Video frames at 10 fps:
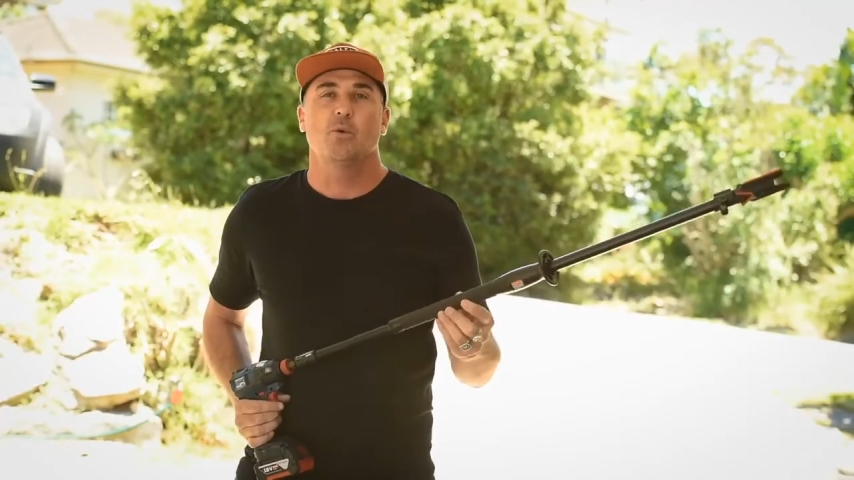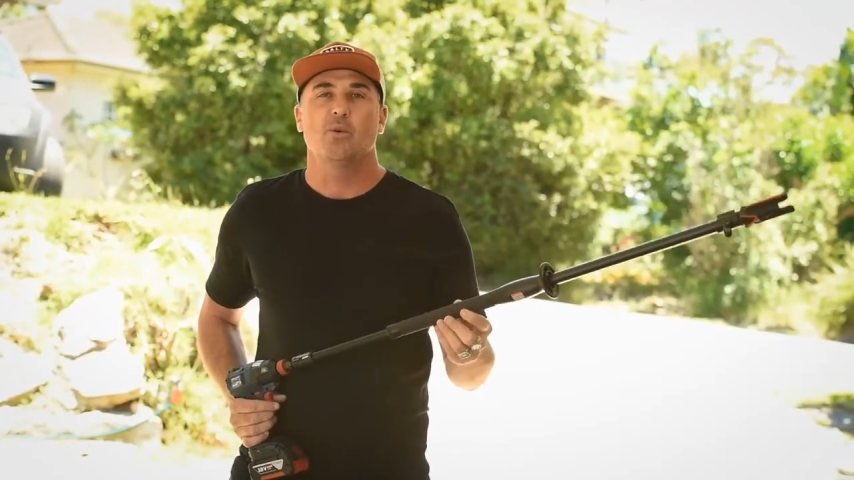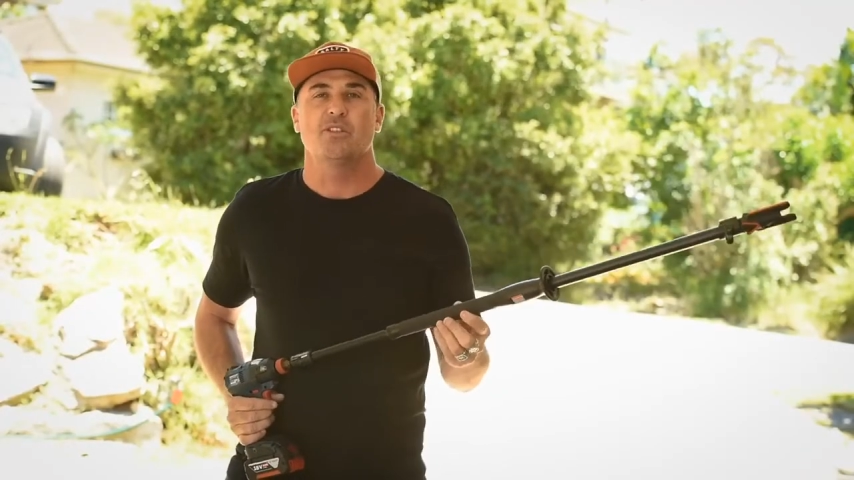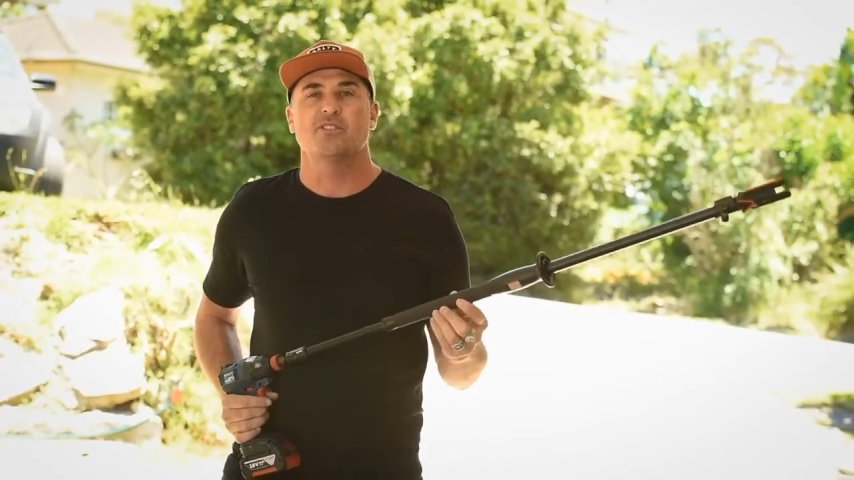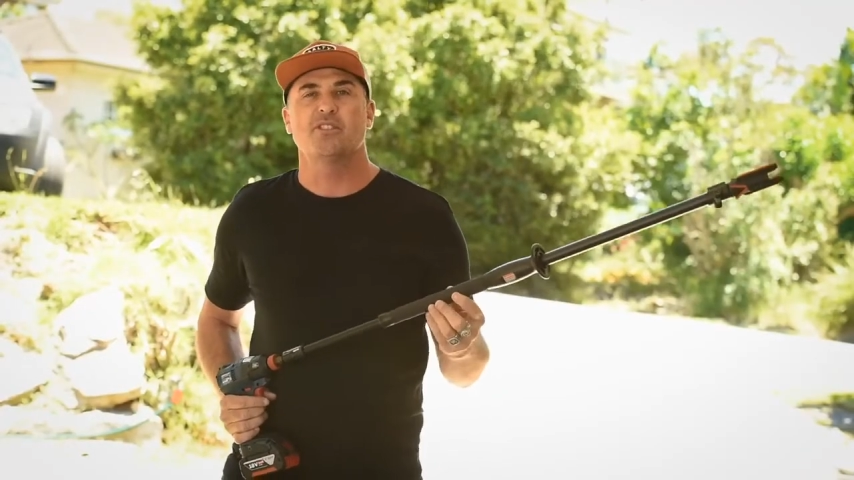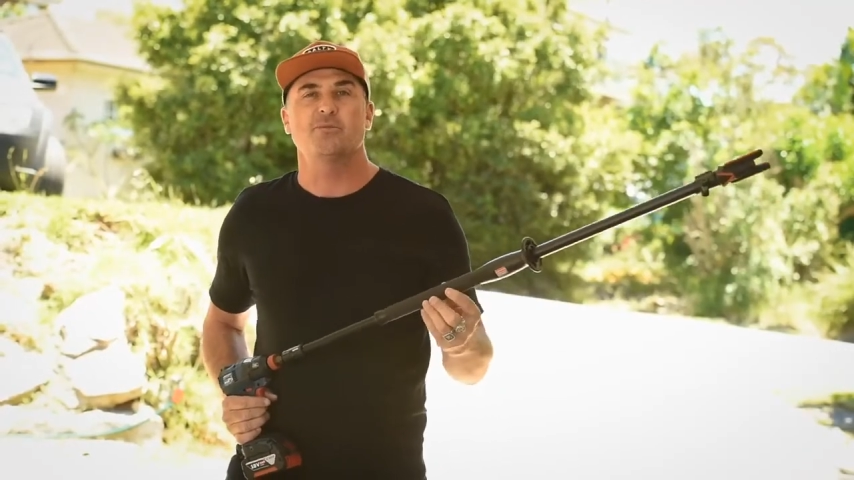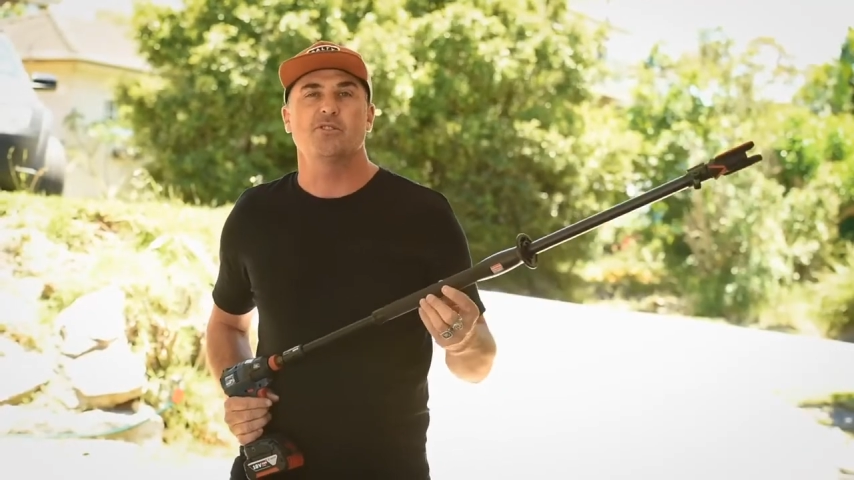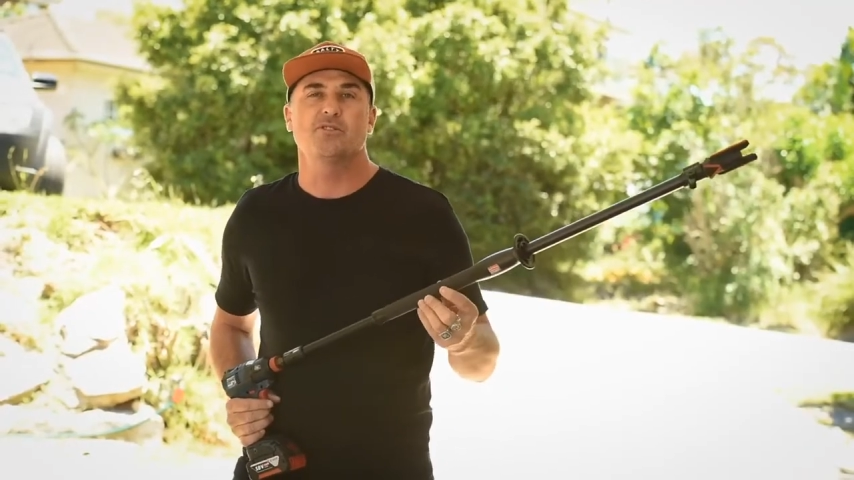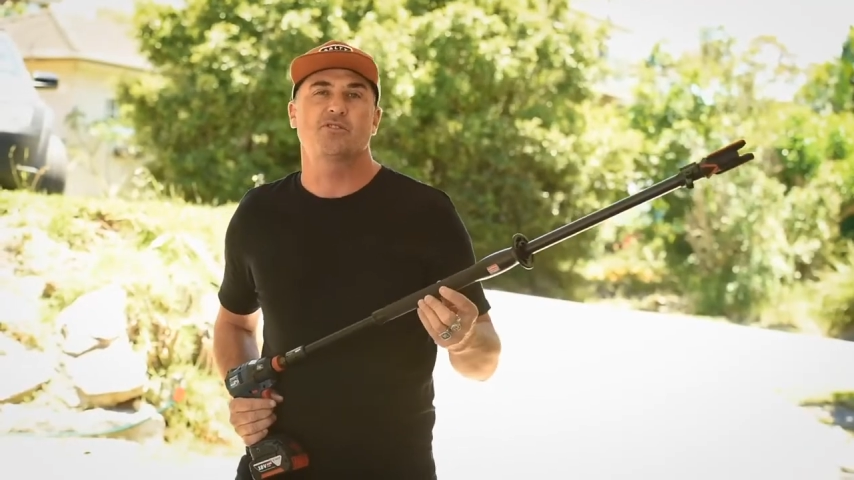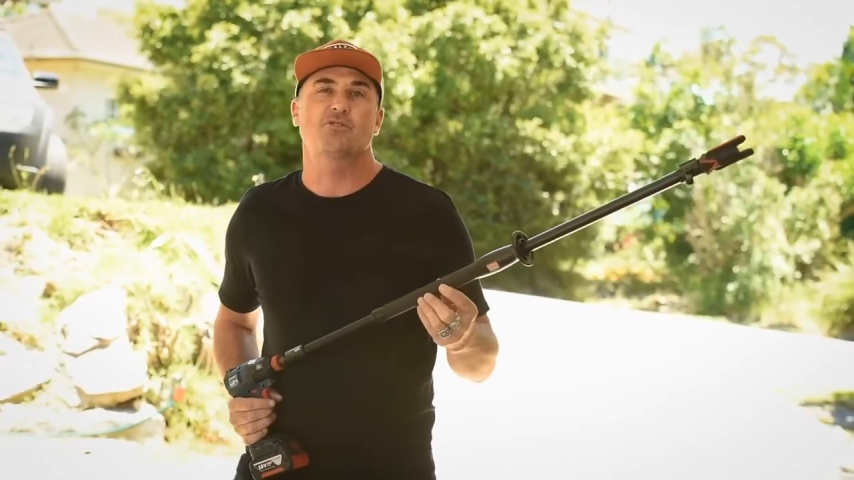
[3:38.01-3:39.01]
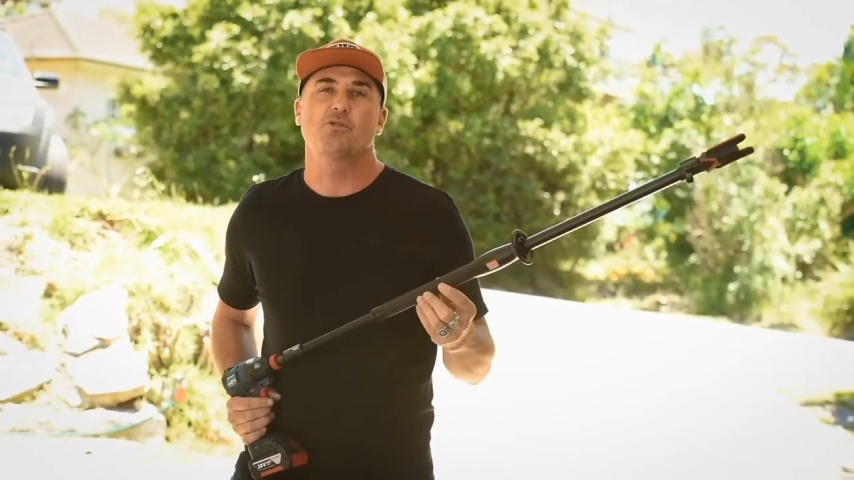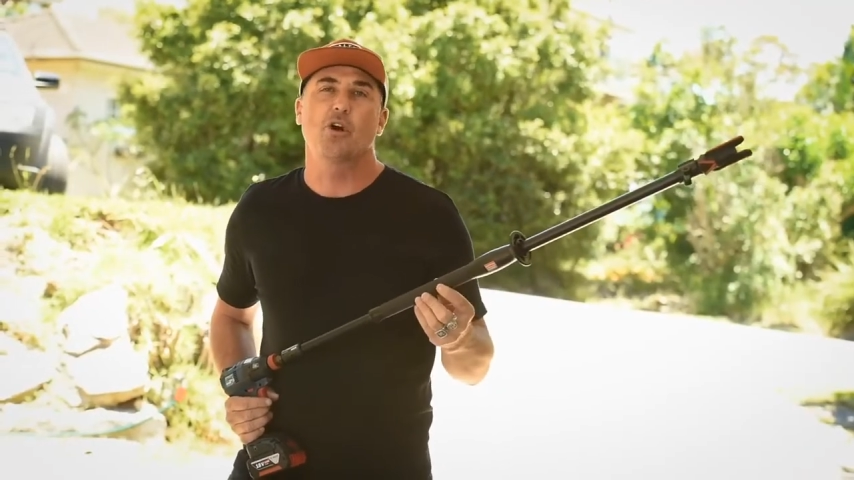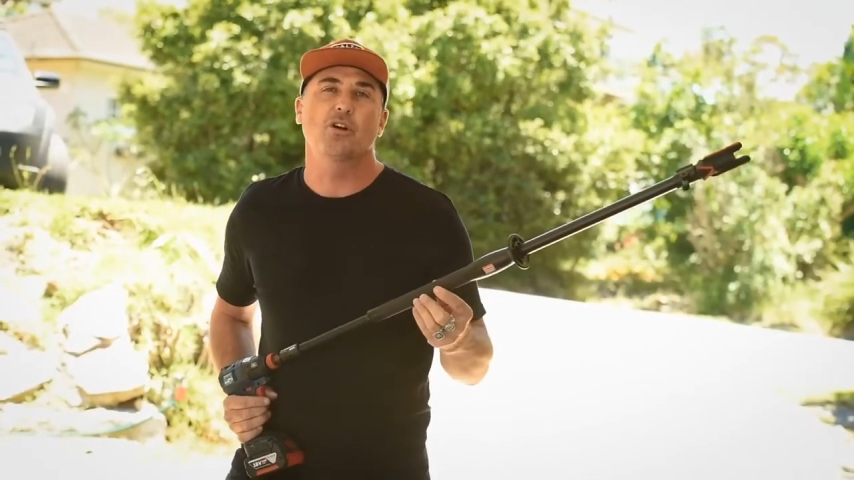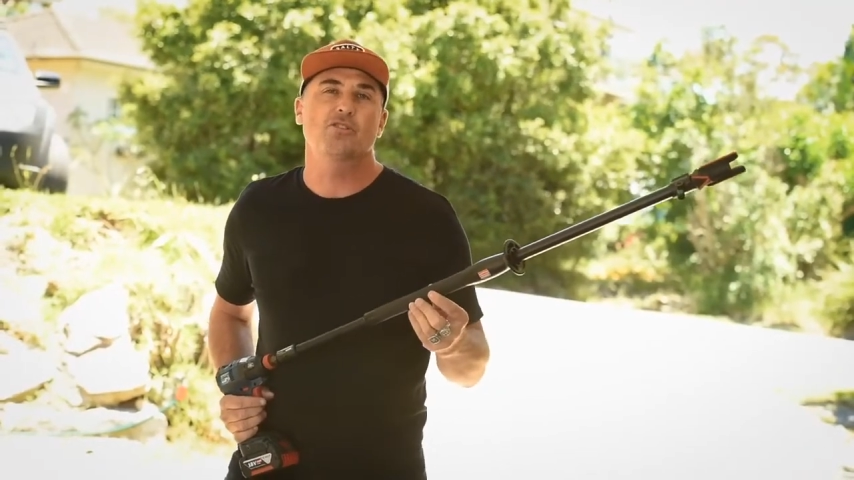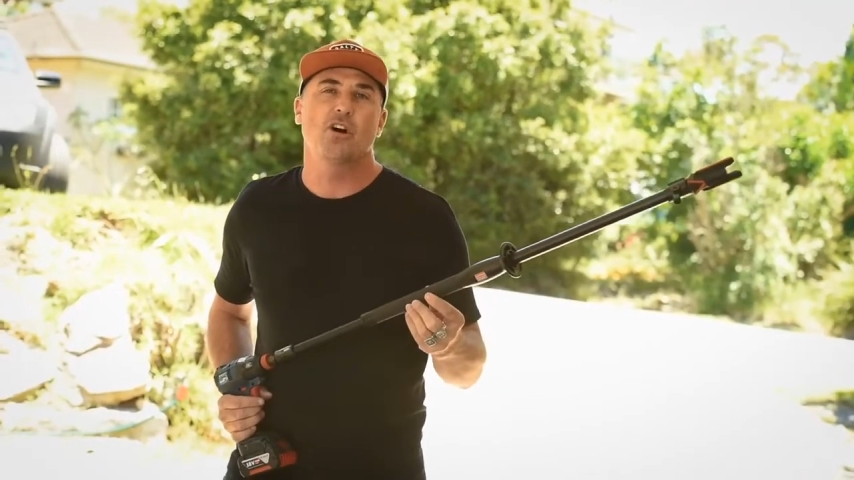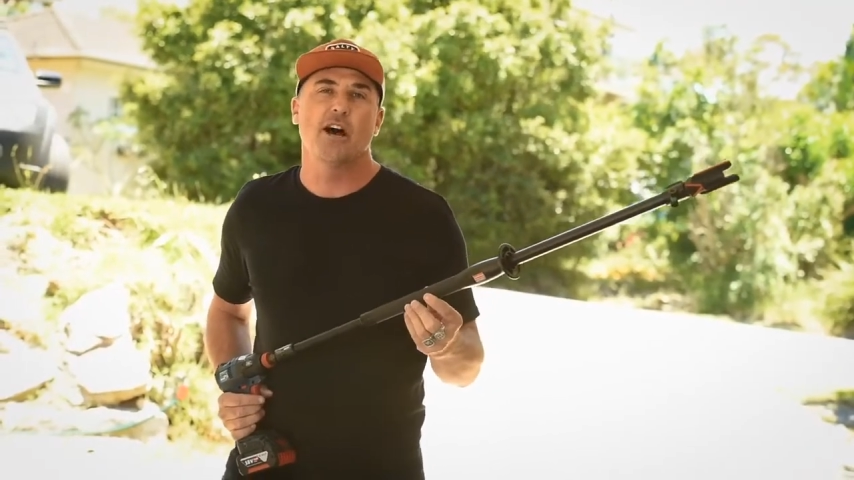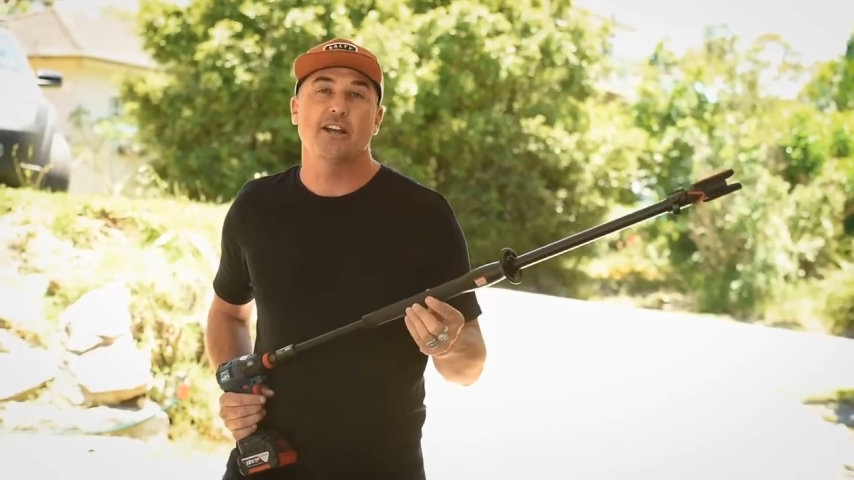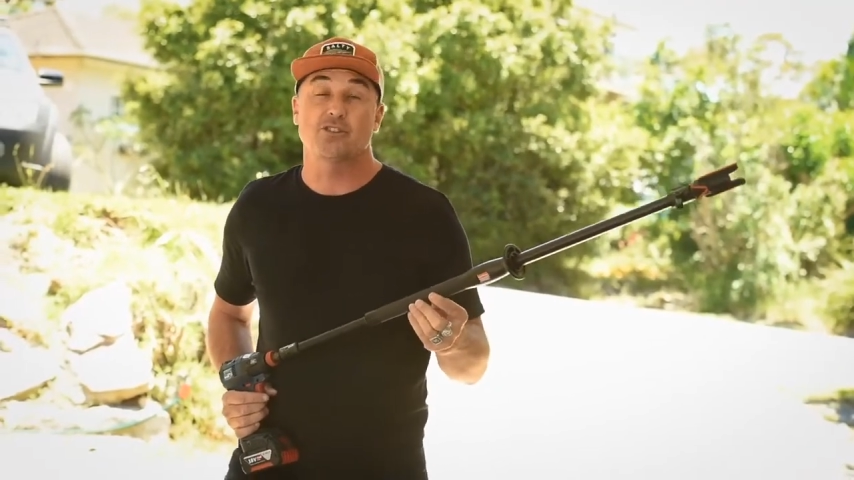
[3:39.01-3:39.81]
with the Simpson Strong-Tie